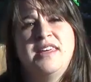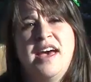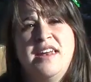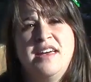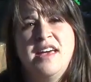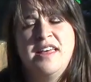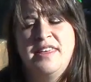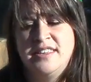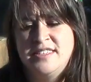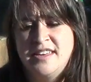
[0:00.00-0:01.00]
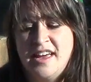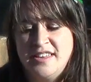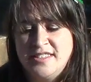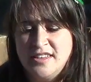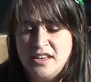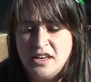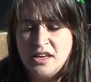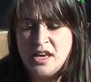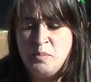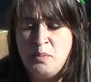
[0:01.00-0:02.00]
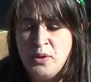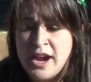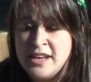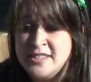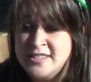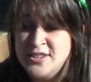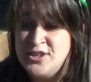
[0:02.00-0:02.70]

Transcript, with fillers: that says, embrace